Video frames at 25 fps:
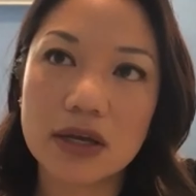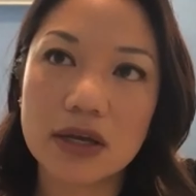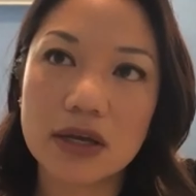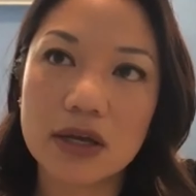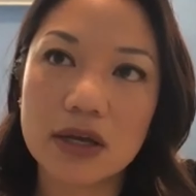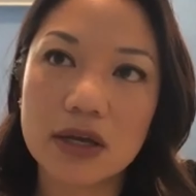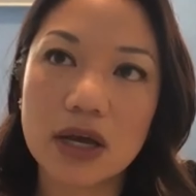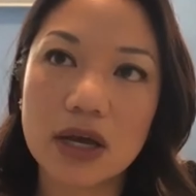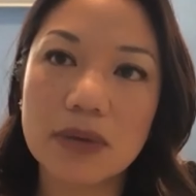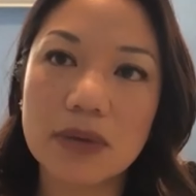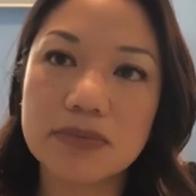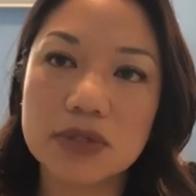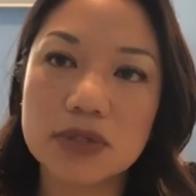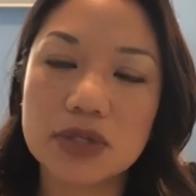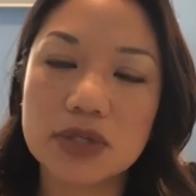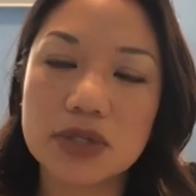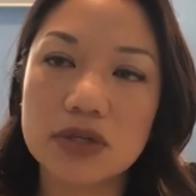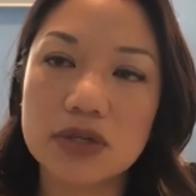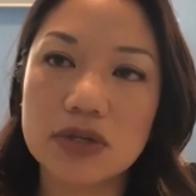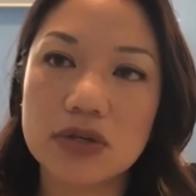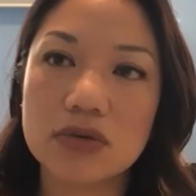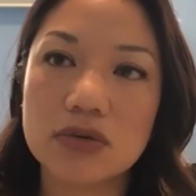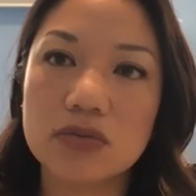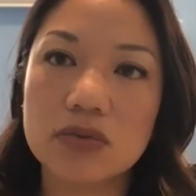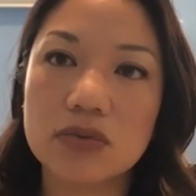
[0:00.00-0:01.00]
up to
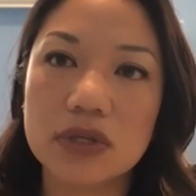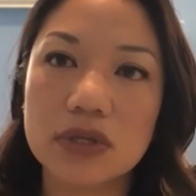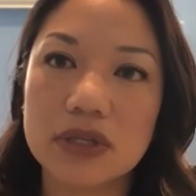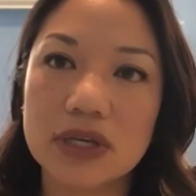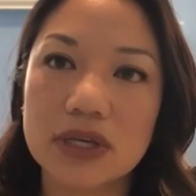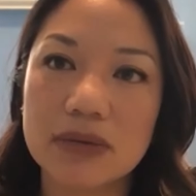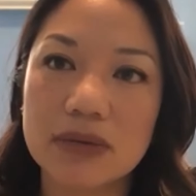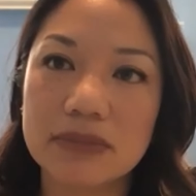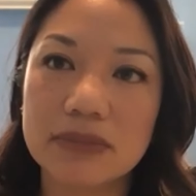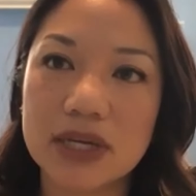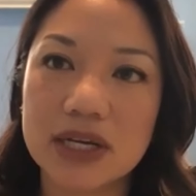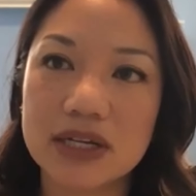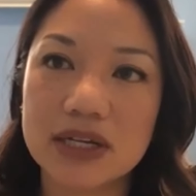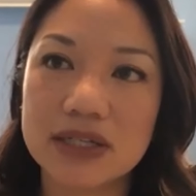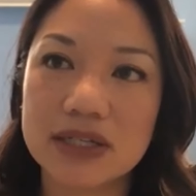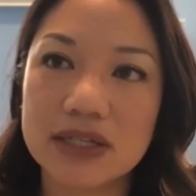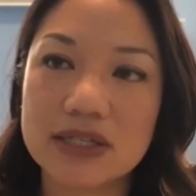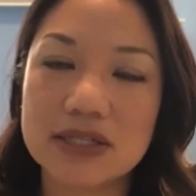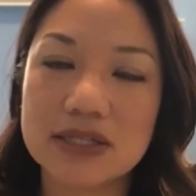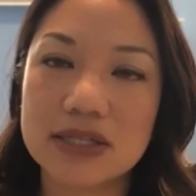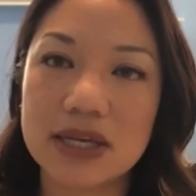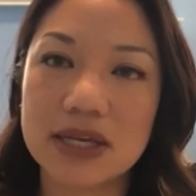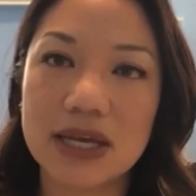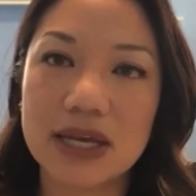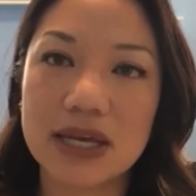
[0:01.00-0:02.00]
you, really. I'm not going to
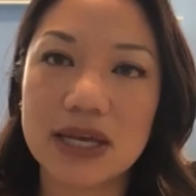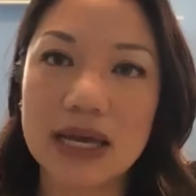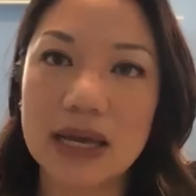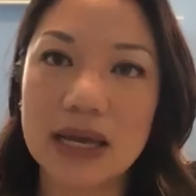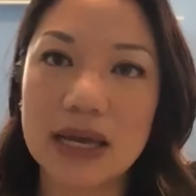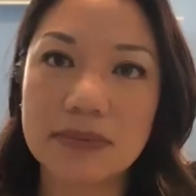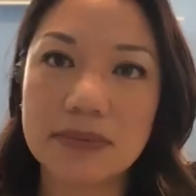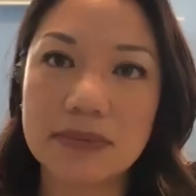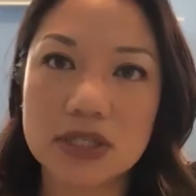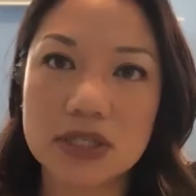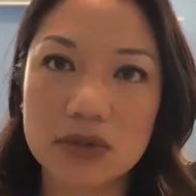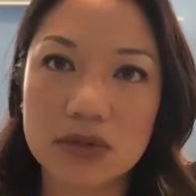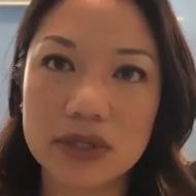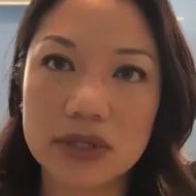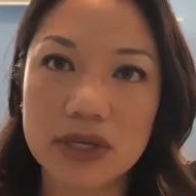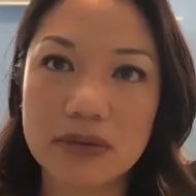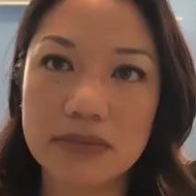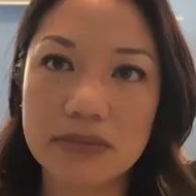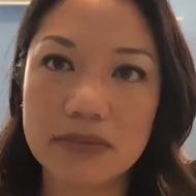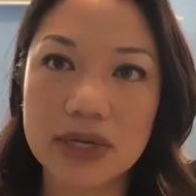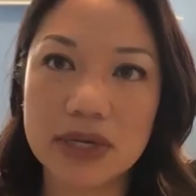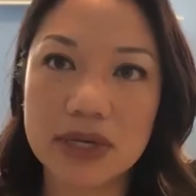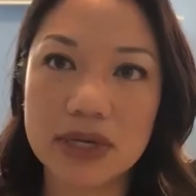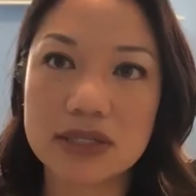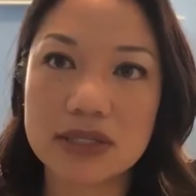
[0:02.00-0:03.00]
say absolutely it
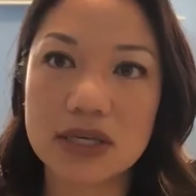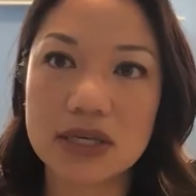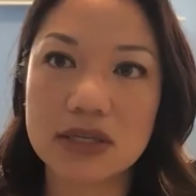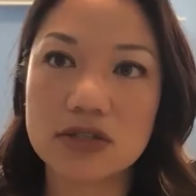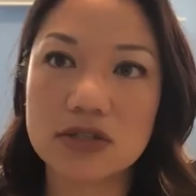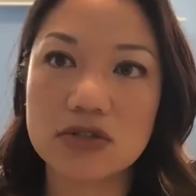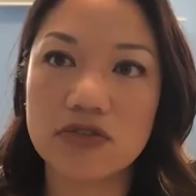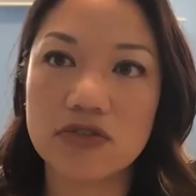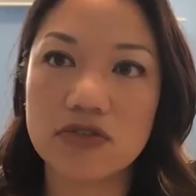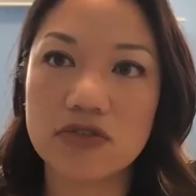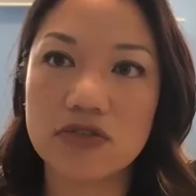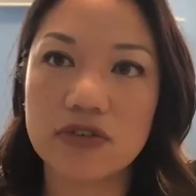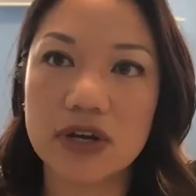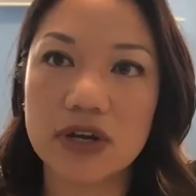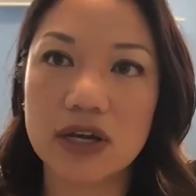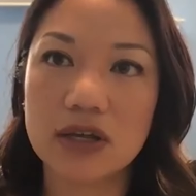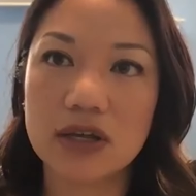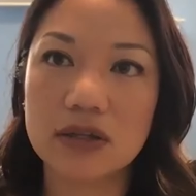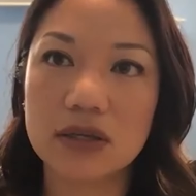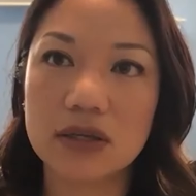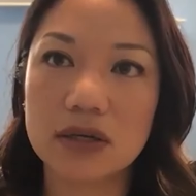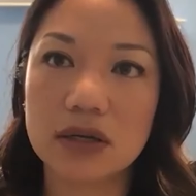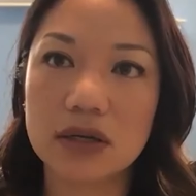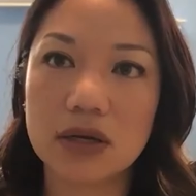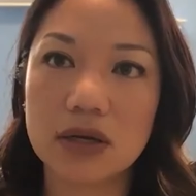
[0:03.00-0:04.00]
makes sense to
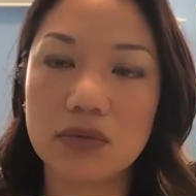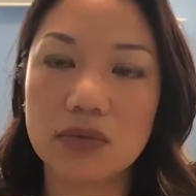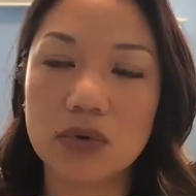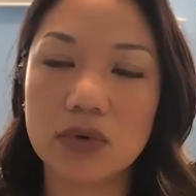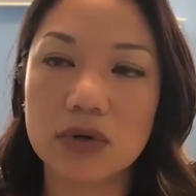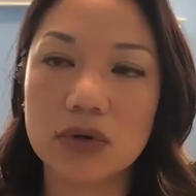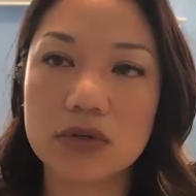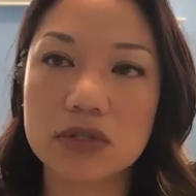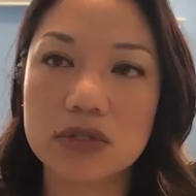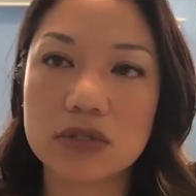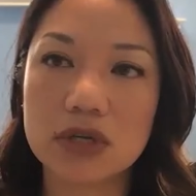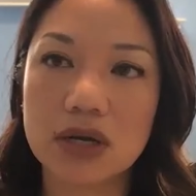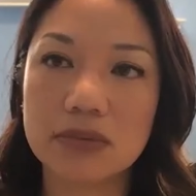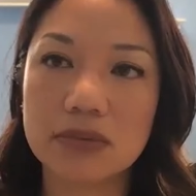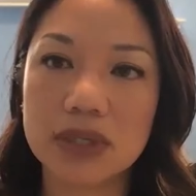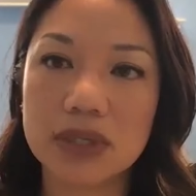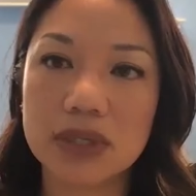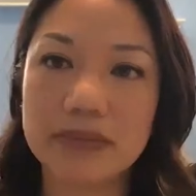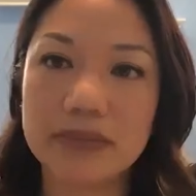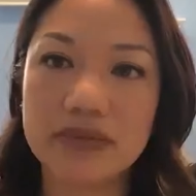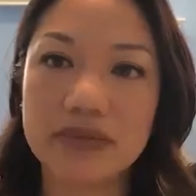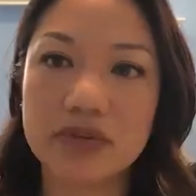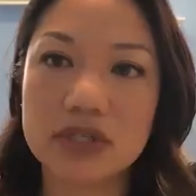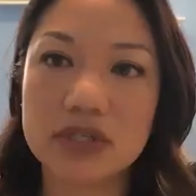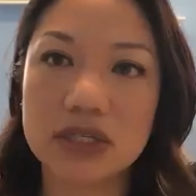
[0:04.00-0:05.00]
file a workers' comp claim
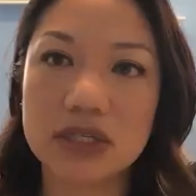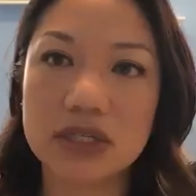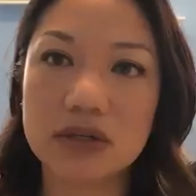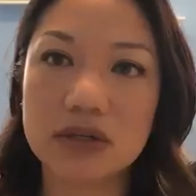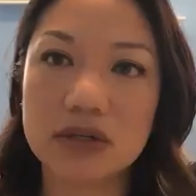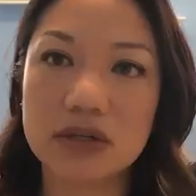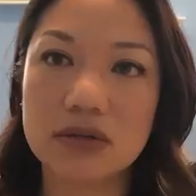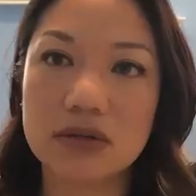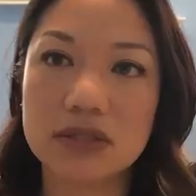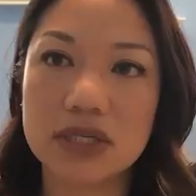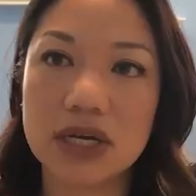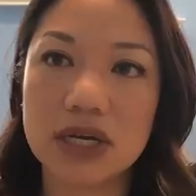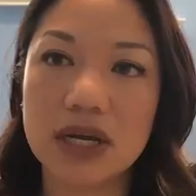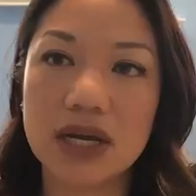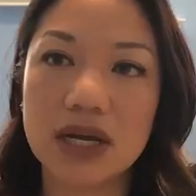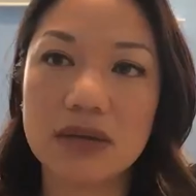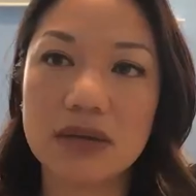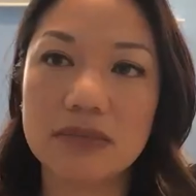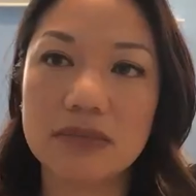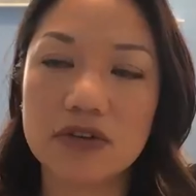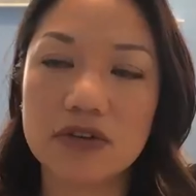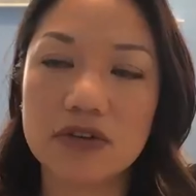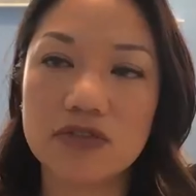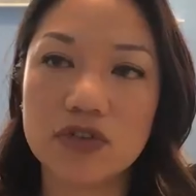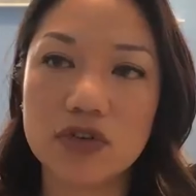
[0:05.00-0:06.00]
every single time
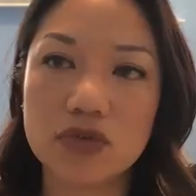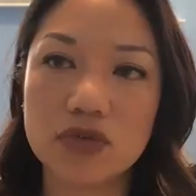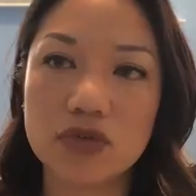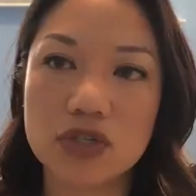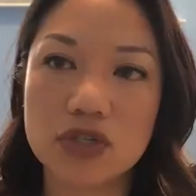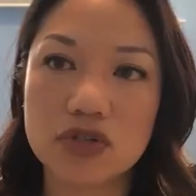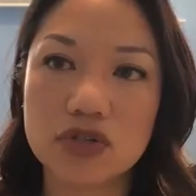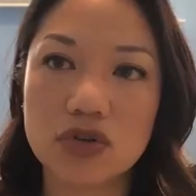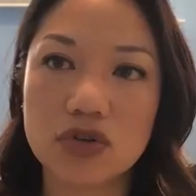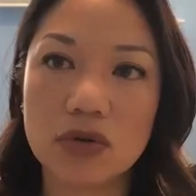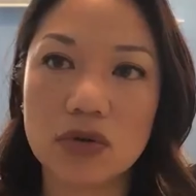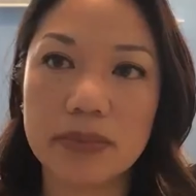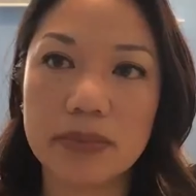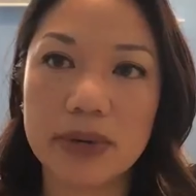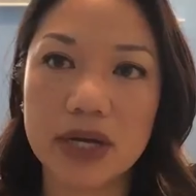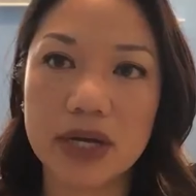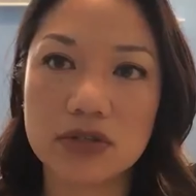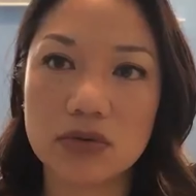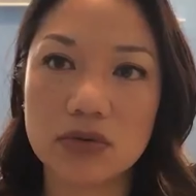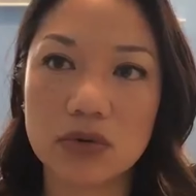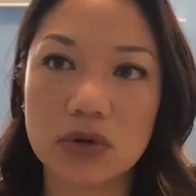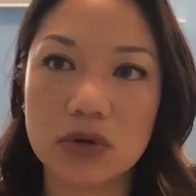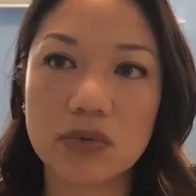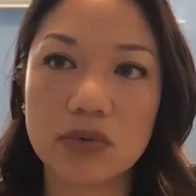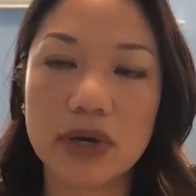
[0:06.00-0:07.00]
if you just go back
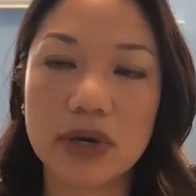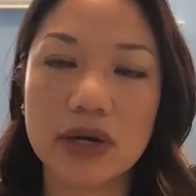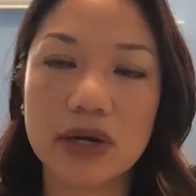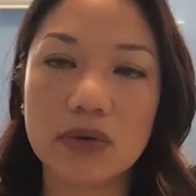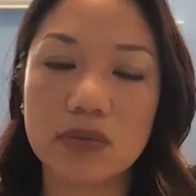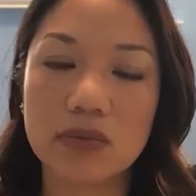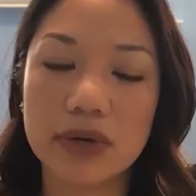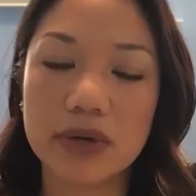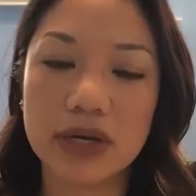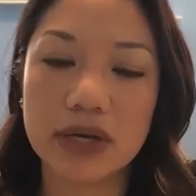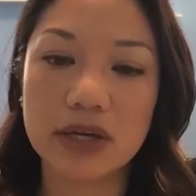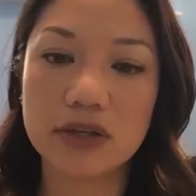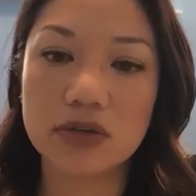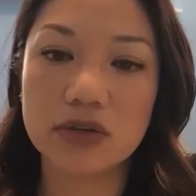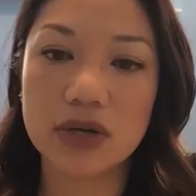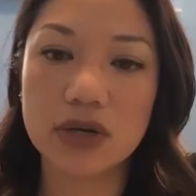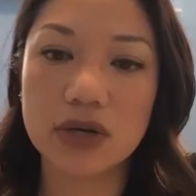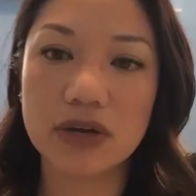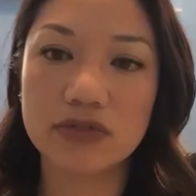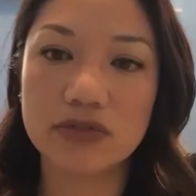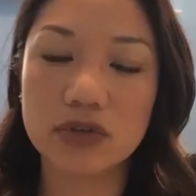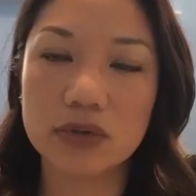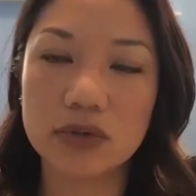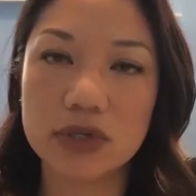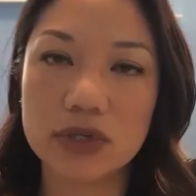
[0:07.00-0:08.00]
to work right away and you
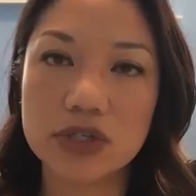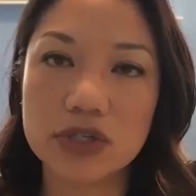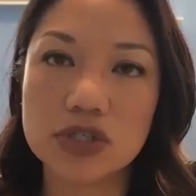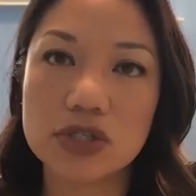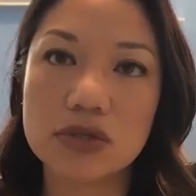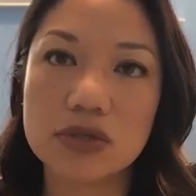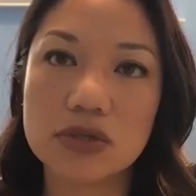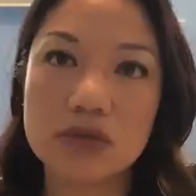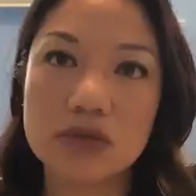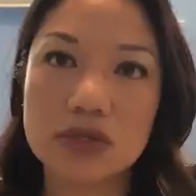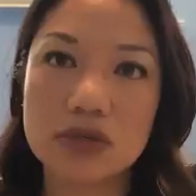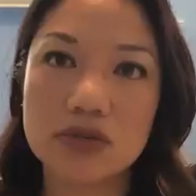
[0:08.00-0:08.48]
have no issues.